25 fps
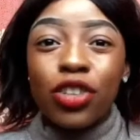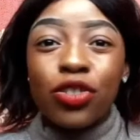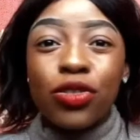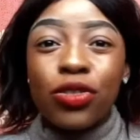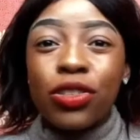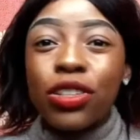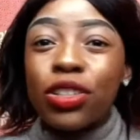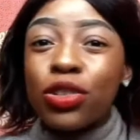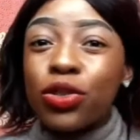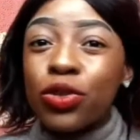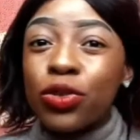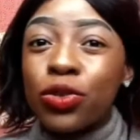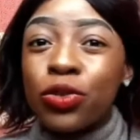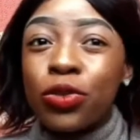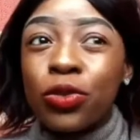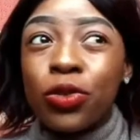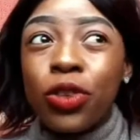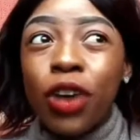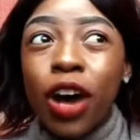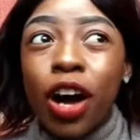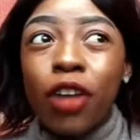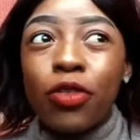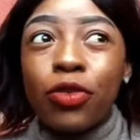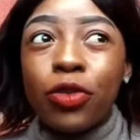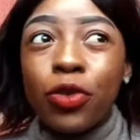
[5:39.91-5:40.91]
Drink
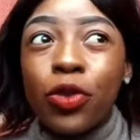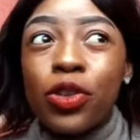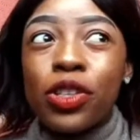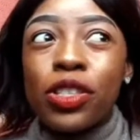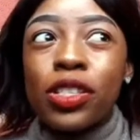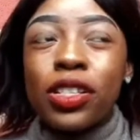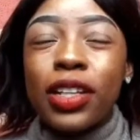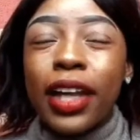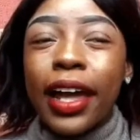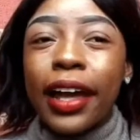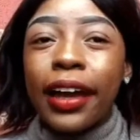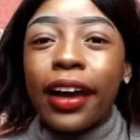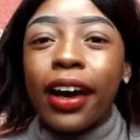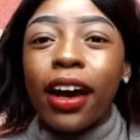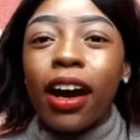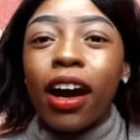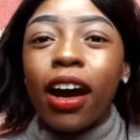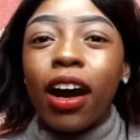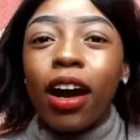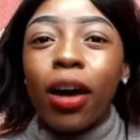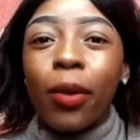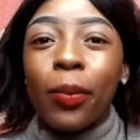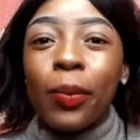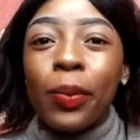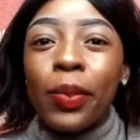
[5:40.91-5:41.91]
fluids like
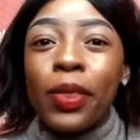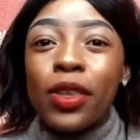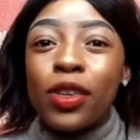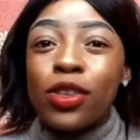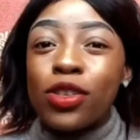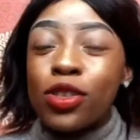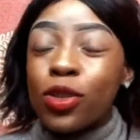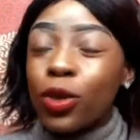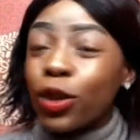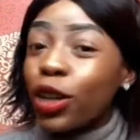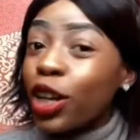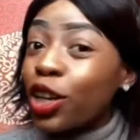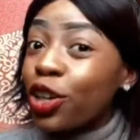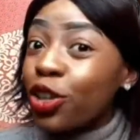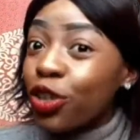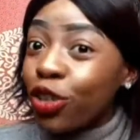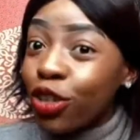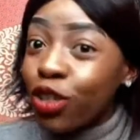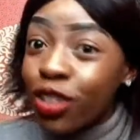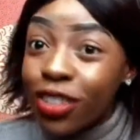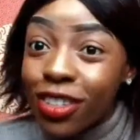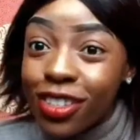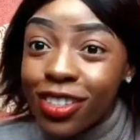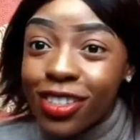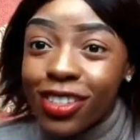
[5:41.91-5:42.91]
soda
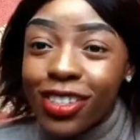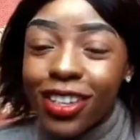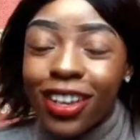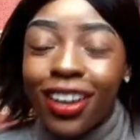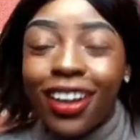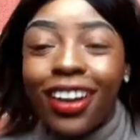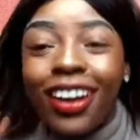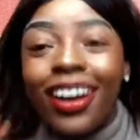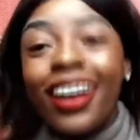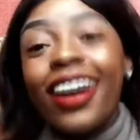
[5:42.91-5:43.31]
drinks.